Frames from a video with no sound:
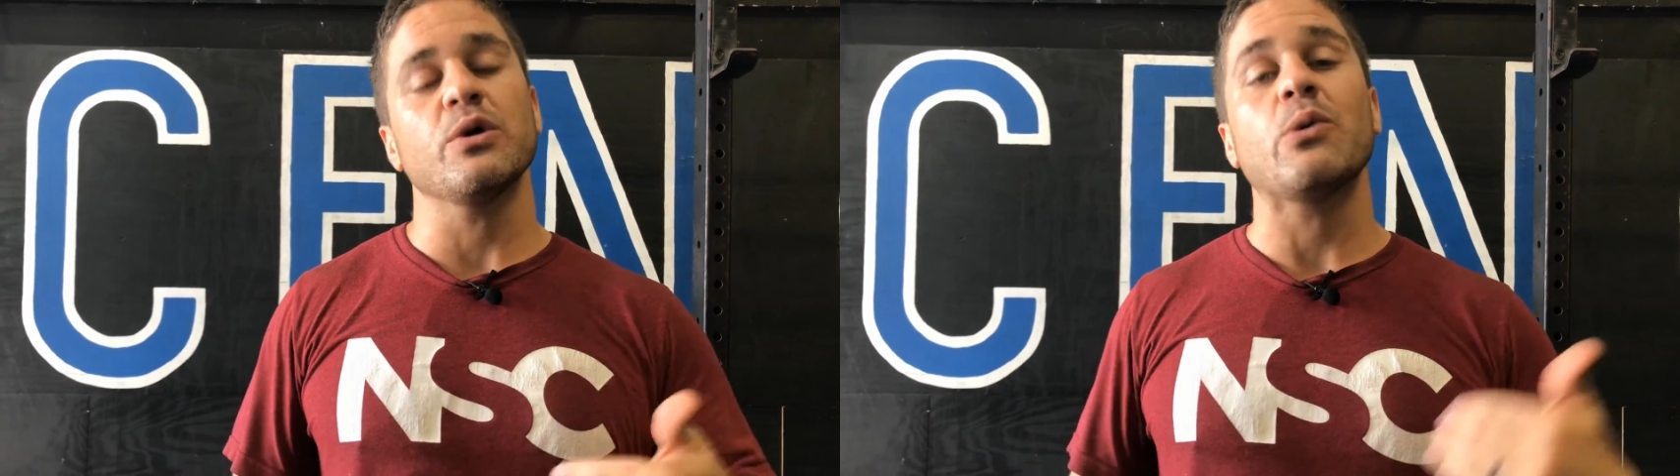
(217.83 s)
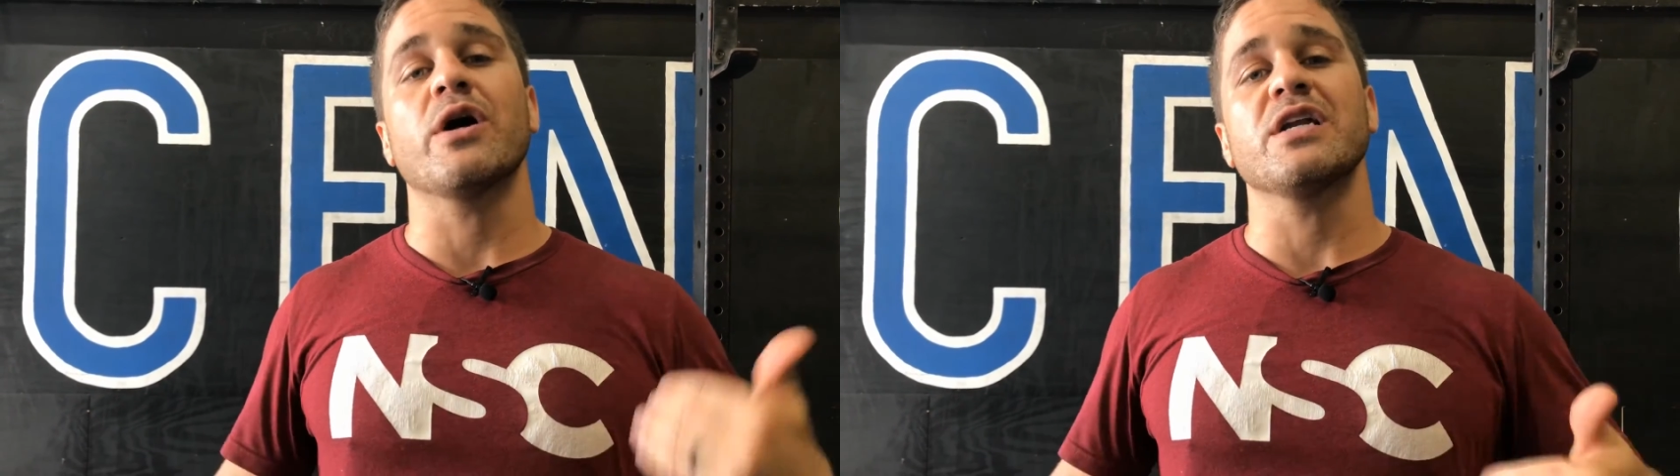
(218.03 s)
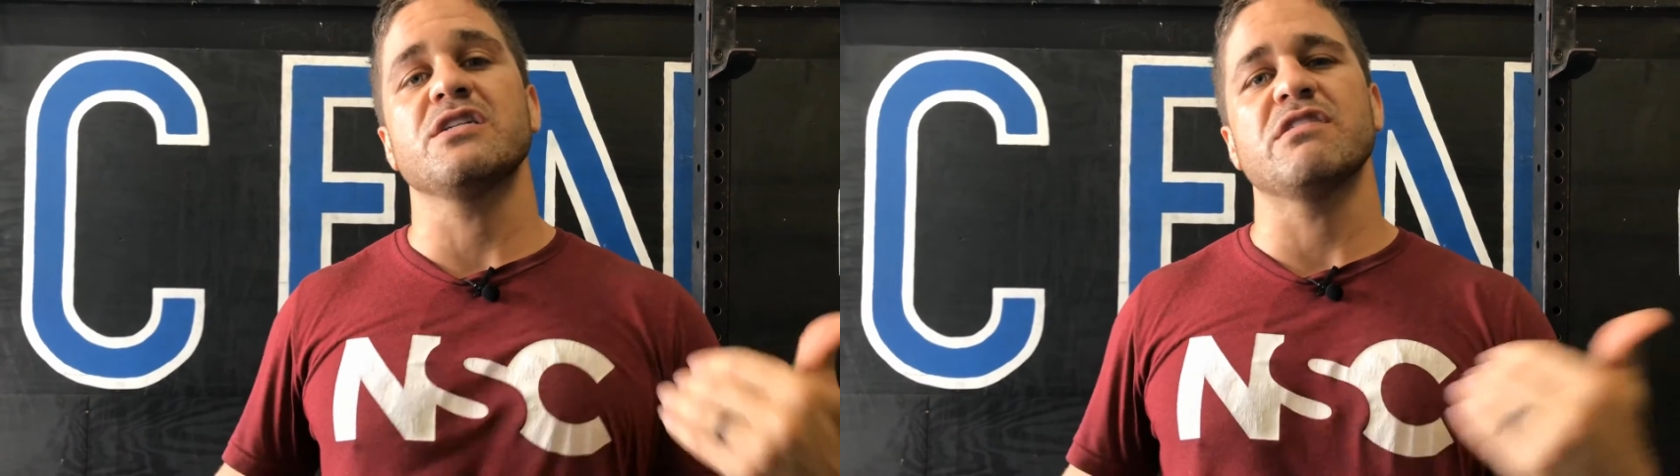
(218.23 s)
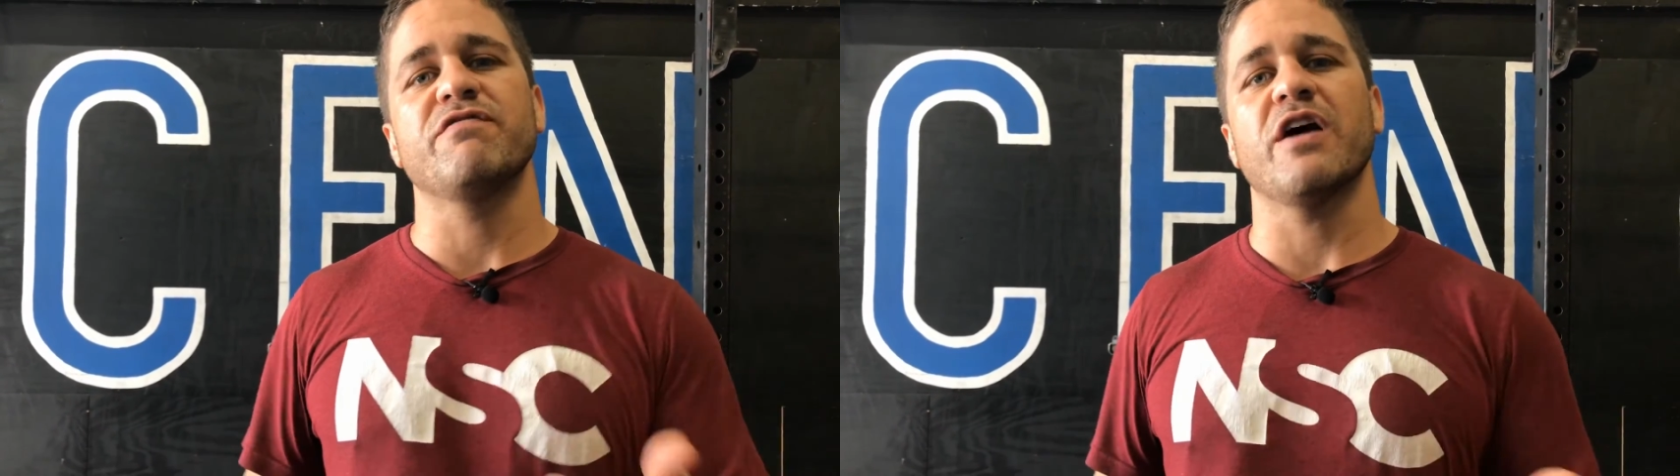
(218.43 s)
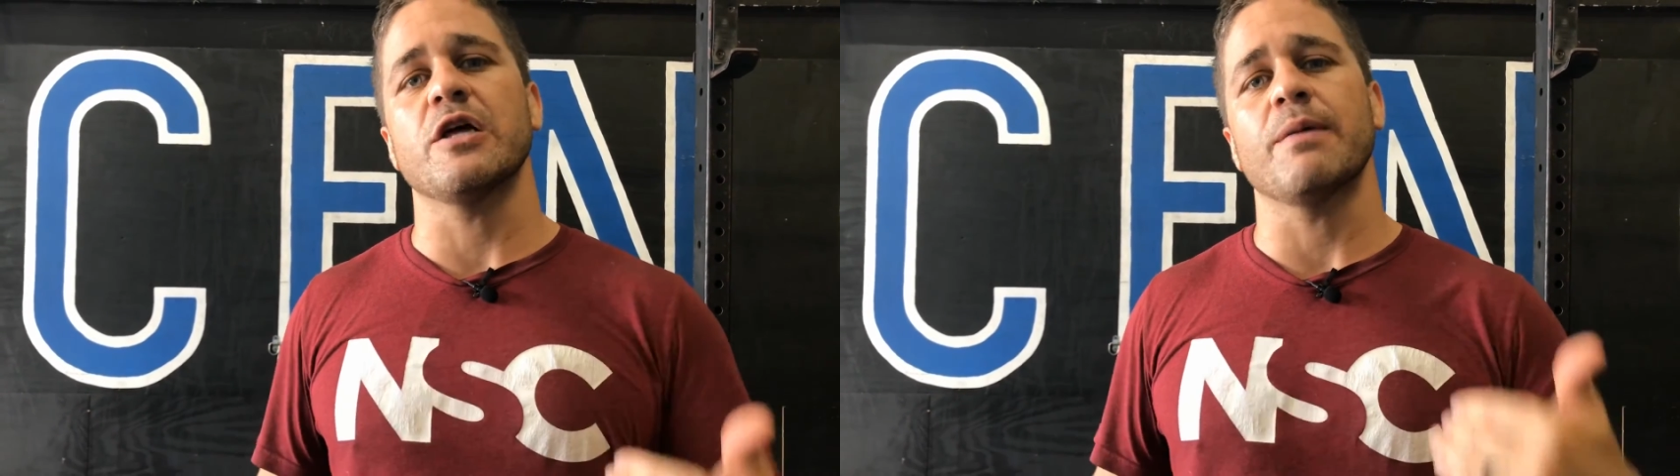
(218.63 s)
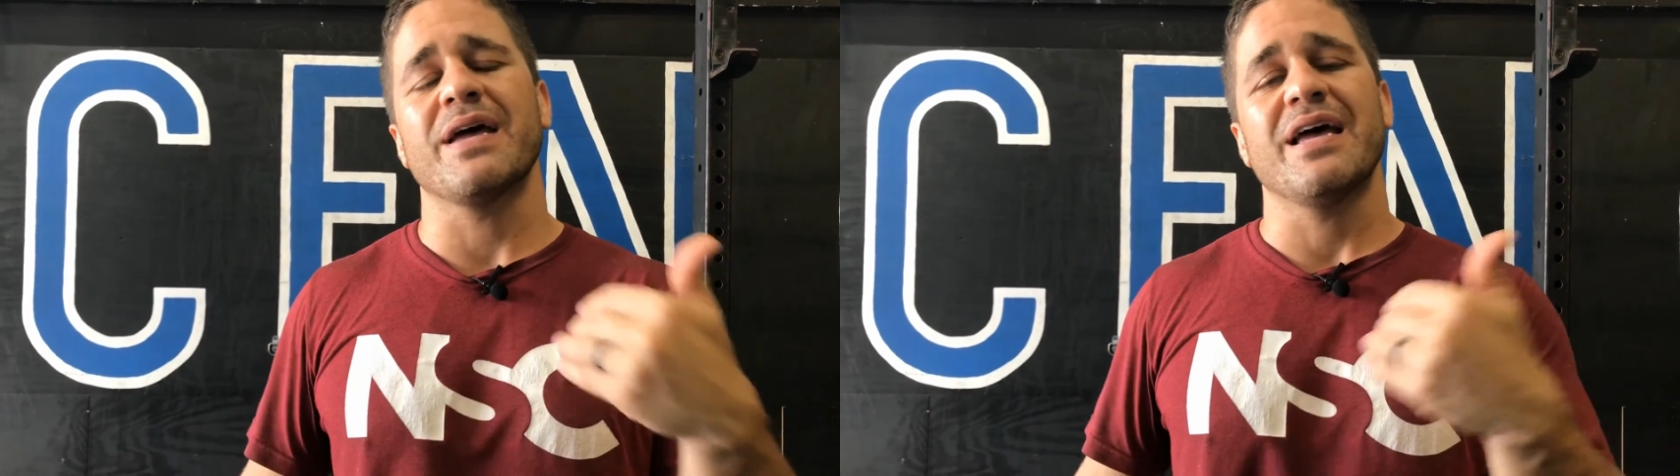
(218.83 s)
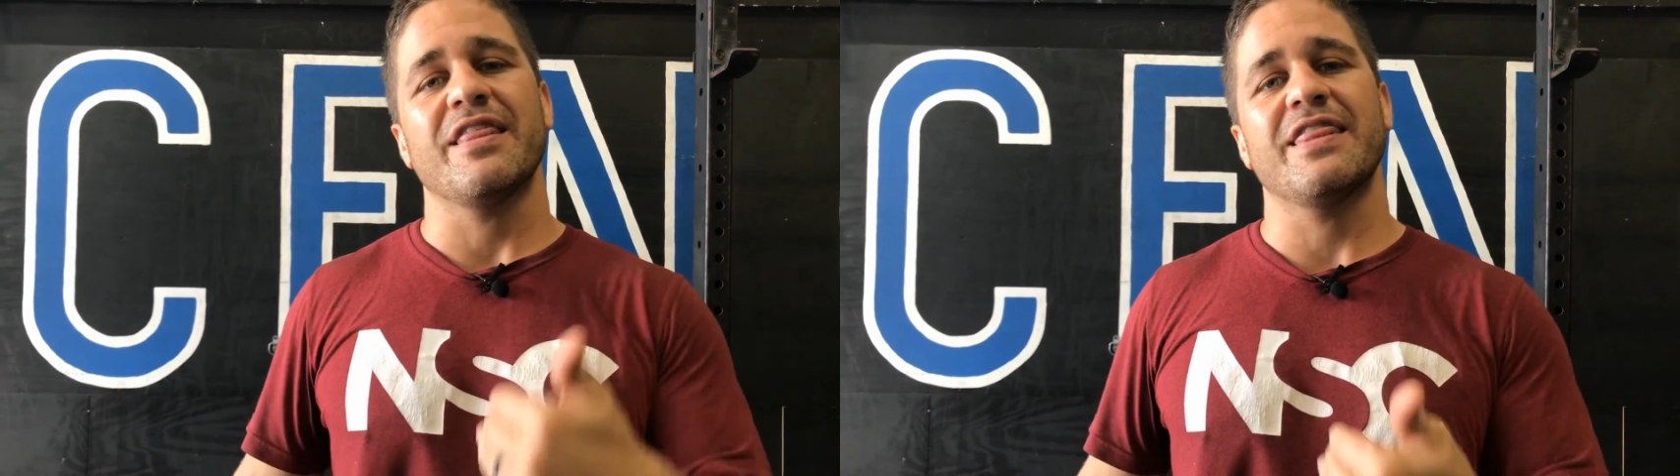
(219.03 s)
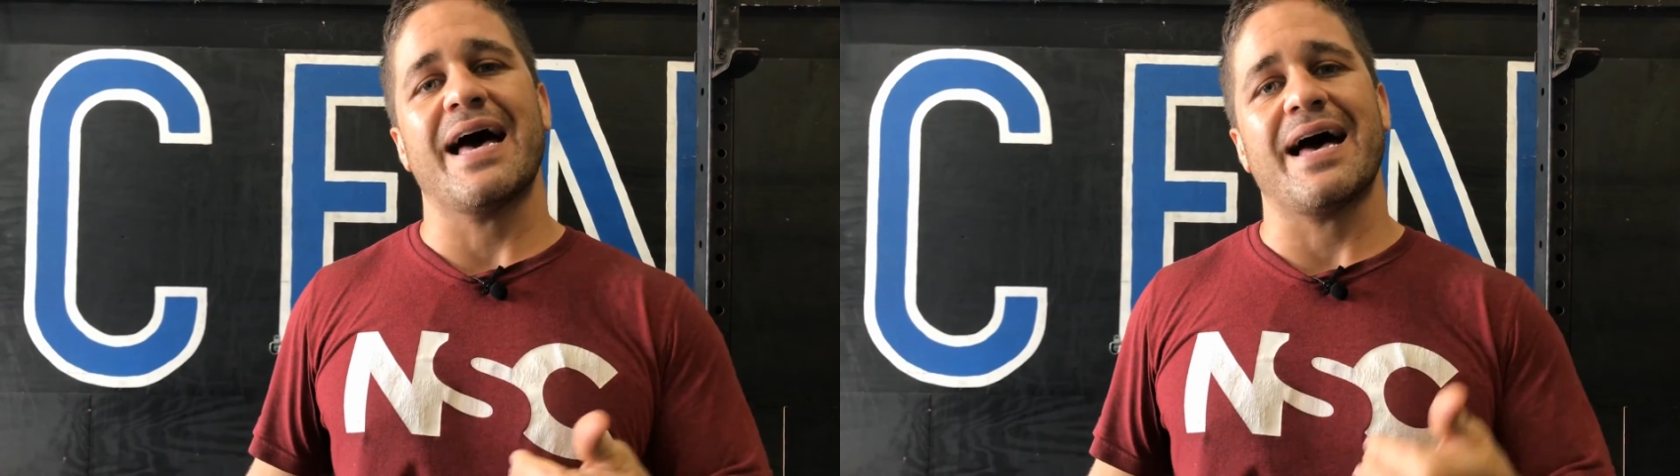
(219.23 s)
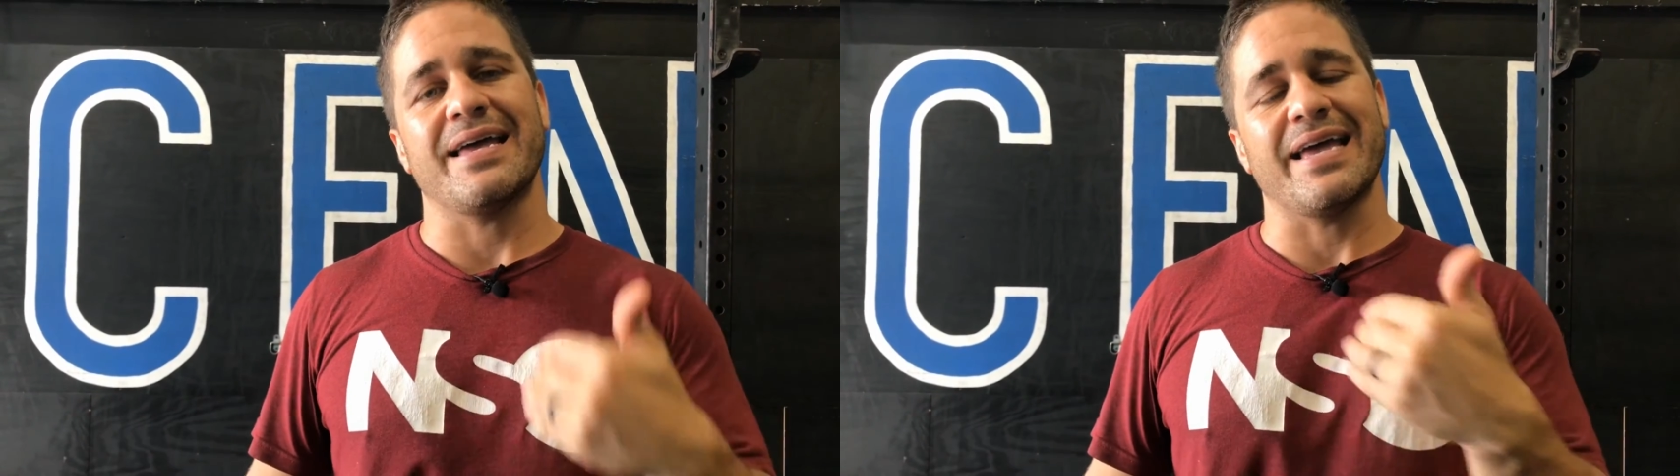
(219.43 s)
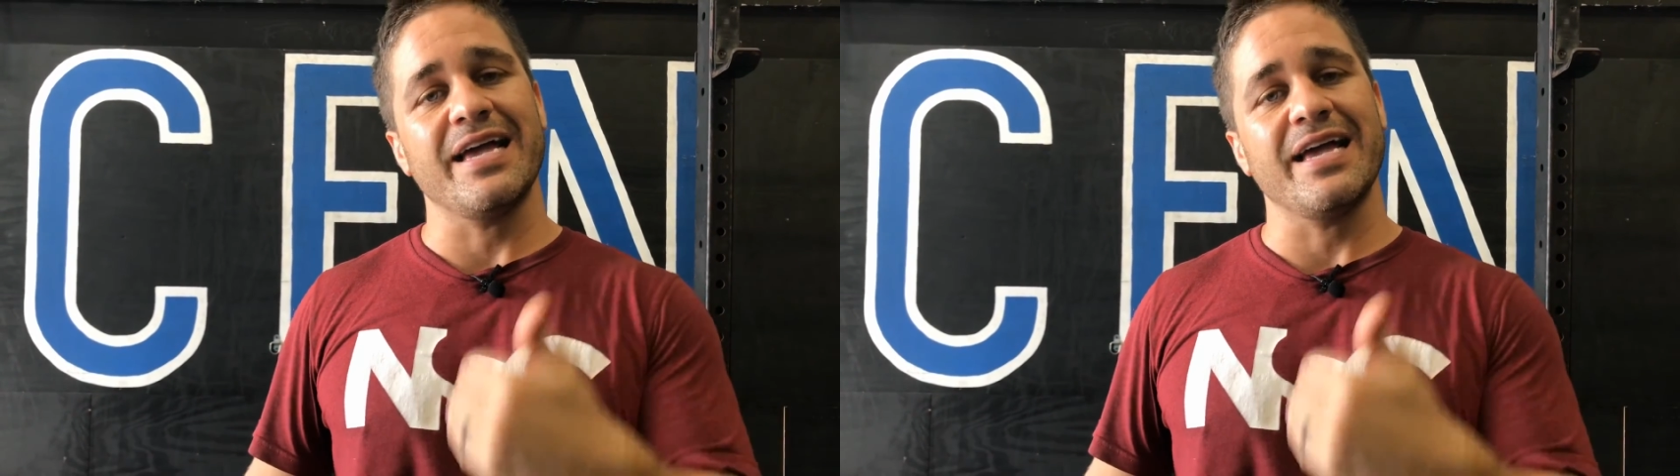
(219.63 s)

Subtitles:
we want to develop that